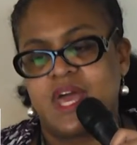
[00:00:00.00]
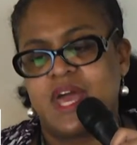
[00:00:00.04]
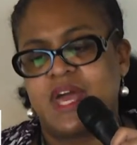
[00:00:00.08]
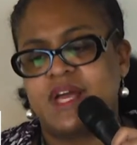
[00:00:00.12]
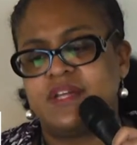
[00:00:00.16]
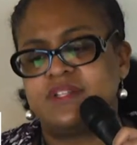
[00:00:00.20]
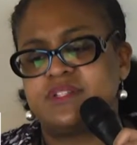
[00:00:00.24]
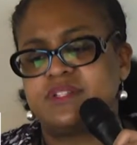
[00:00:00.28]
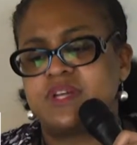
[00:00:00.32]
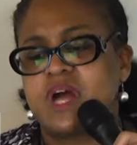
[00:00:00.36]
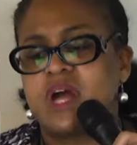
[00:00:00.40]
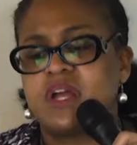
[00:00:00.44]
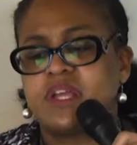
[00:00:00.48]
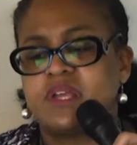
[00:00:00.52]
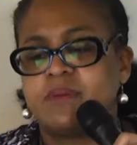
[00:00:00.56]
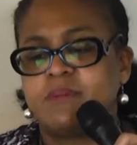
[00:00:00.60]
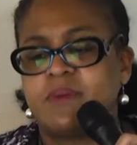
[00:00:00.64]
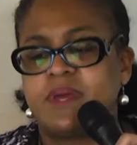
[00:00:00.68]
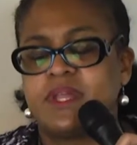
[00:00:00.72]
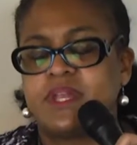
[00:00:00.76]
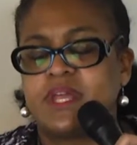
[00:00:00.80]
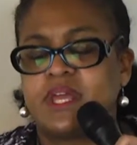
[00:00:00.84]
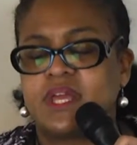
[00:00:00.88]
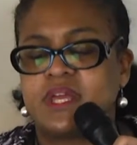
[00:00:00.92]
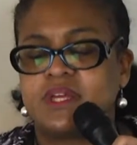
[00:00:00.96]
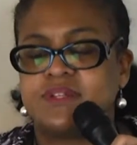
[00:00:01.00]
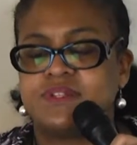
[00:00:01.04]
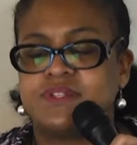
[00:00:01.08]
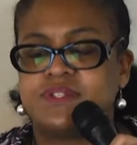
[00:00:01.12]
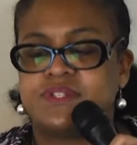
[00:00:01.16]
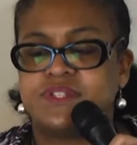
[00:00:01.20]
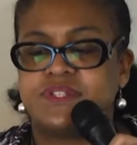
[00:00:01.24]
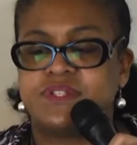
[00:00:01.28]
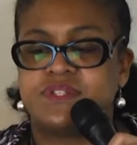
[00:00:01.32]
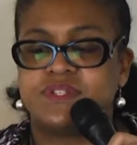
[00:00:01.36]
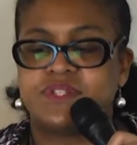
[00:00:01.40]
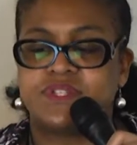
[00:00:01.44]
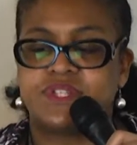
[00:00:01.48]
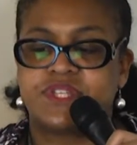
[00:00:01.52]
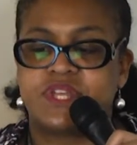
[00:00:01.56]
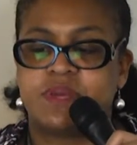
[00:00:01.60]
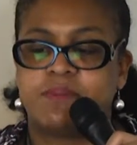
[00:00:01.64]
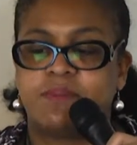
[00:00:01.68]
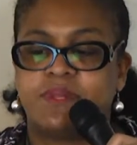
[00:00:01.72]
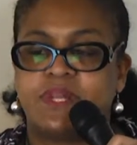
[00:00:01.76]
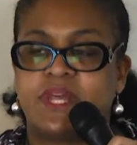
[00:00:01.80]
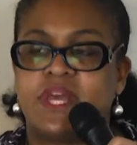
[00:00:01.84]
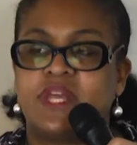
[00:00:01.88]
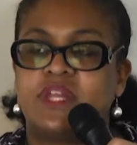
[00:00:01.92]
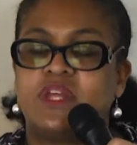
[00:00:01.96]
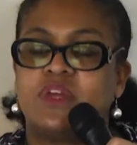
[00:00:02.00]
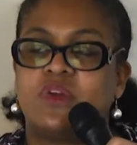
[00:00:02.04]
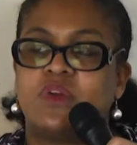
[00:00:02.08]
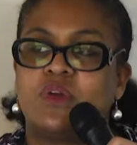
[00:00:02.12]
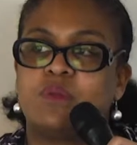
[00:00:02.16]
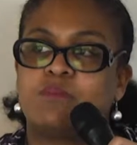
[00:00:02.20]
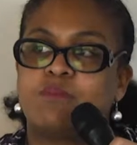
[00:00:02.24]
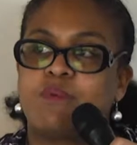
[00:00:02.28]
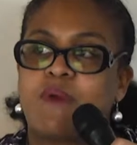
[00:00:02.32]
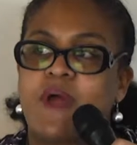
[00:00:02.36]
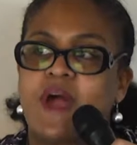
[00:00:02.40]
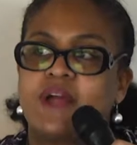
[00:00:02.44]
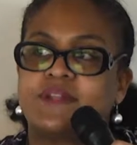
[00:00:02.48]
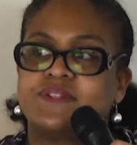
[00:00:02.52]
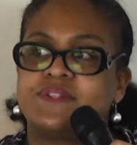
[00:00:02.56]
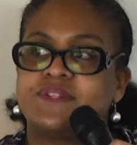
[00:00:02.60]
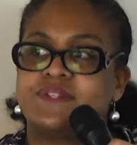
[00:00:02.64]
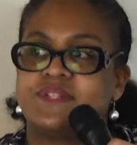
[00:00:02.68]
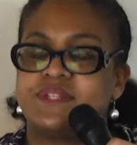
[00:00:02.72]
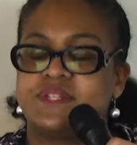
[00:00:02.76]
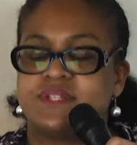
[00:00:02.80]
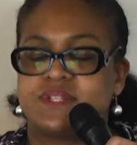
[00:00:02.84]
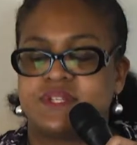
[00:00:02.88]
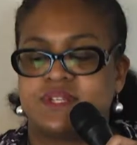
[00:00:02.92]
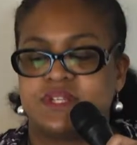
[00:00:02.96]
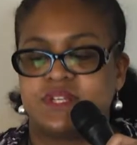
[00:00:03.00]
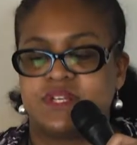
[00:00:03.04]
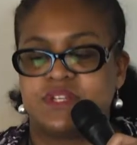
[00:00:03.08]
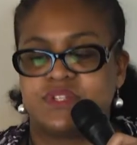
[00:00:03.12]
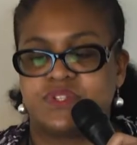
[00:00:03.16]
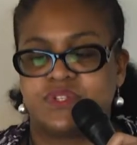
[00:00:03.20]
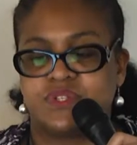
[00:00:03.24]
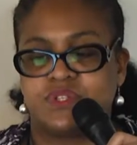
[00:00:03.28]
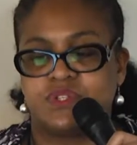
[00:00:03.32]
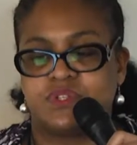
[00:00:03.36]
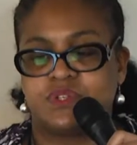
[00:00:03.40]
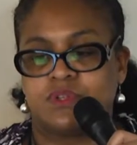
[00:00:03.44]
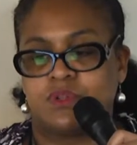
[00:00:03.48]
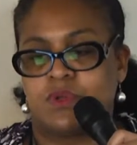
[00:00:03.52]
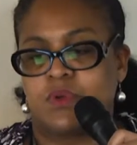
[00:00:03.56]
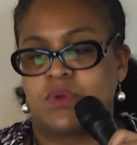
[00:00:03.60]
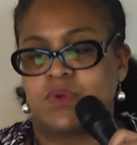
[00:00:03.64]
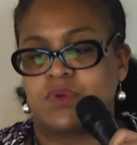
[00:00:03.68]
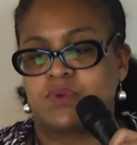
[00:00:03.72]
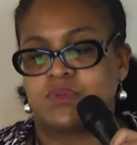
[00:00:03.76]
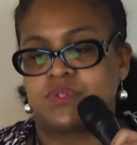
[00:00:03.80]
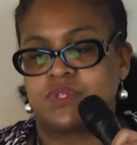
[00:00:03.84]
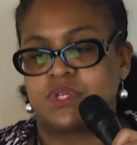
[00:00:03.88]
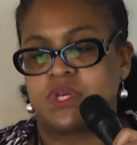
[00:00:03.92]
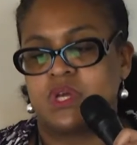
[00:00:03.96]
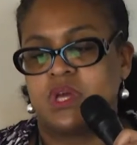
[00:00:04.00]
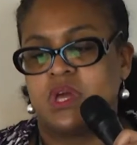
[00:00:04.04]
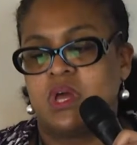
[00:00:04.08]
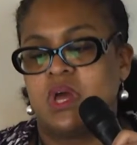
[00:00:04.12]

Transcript: and documenting and disseminating good practices and lessons learned.